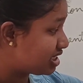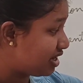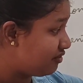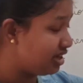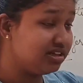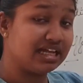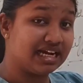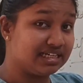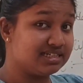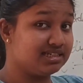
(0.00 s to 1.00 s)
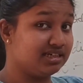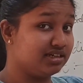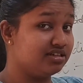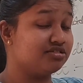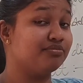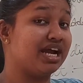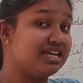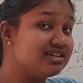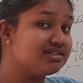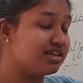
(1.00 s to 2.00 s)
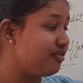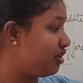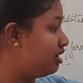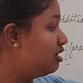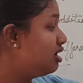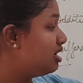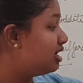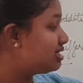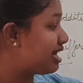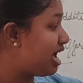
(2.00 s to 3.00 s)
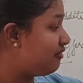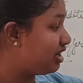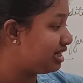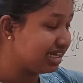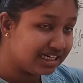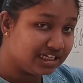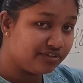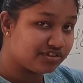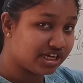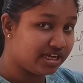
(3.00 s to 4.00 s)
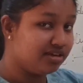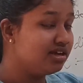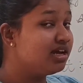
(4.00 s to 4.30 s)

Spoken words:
7, that is here is -7, is having negative sign.